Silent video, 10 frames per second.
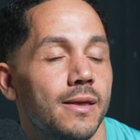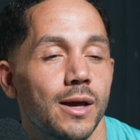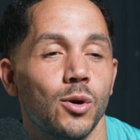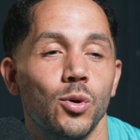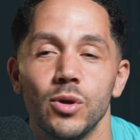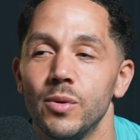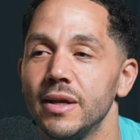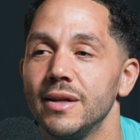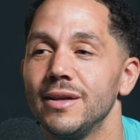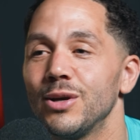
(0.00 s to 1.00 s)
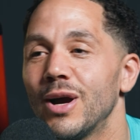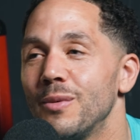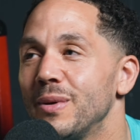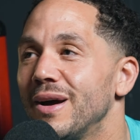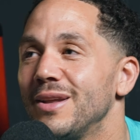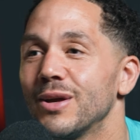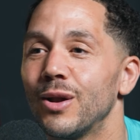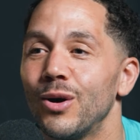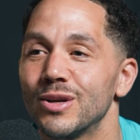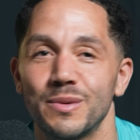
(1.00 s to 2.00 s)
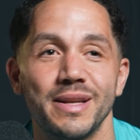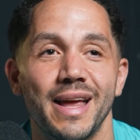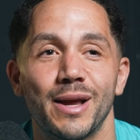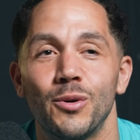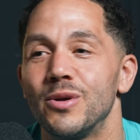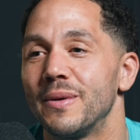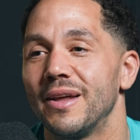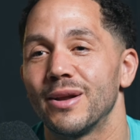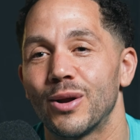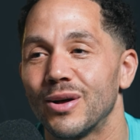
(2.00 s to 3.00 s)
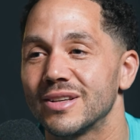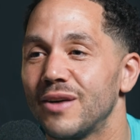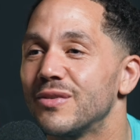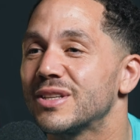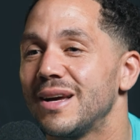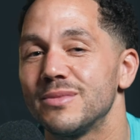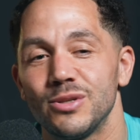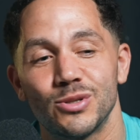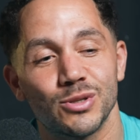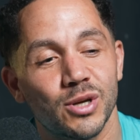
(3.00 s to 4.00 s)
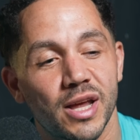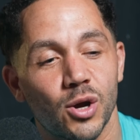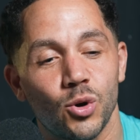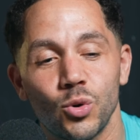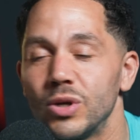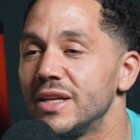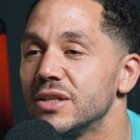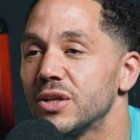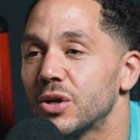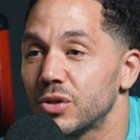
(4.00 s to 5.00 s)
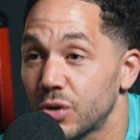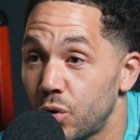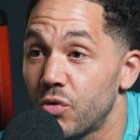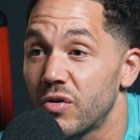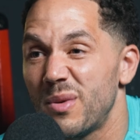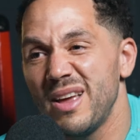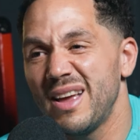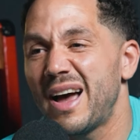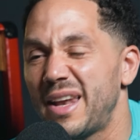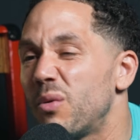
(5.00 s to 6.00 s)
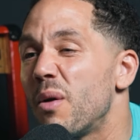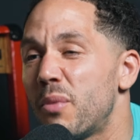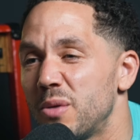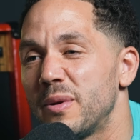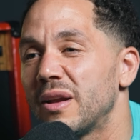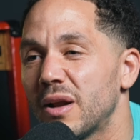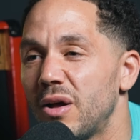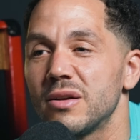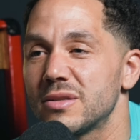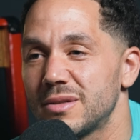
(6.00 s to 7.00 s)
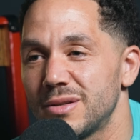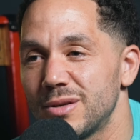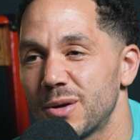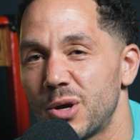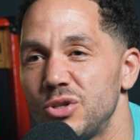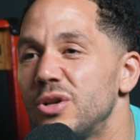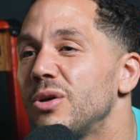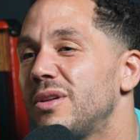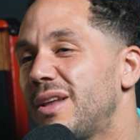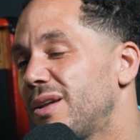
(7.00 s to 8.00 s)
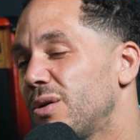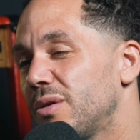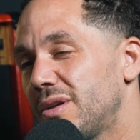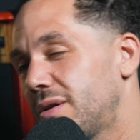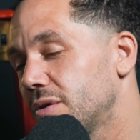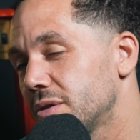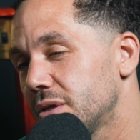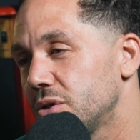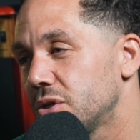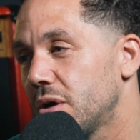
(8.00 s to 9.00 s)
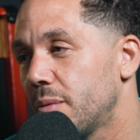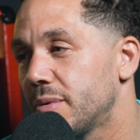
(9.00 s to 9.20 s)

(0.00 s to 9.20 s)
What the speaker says: They call you in and you go behind the glass. When they call you behind the glass, other times you just get called into the courtroom and they won't put you behind the glass because you know they know they're not going to send you out.